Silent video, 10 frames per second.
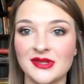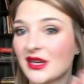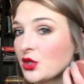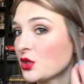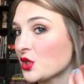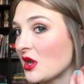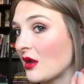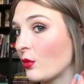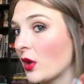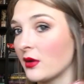It's actually the shade
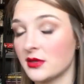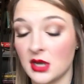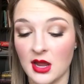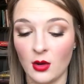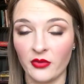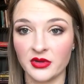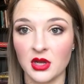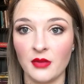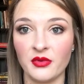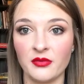I'm wearing today over
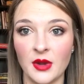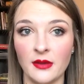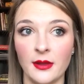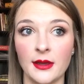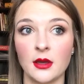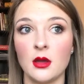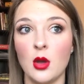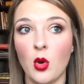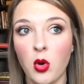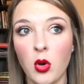top of my like
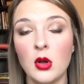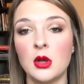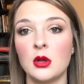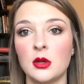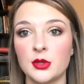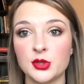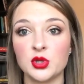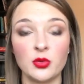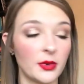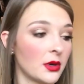
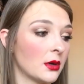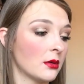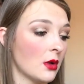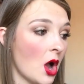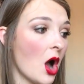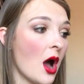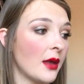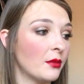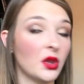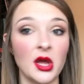super
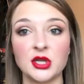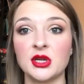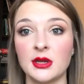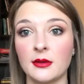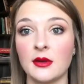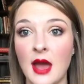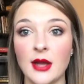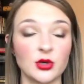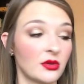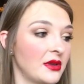hot blushing
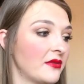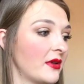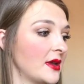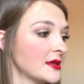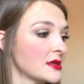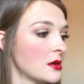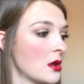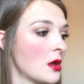naturally face.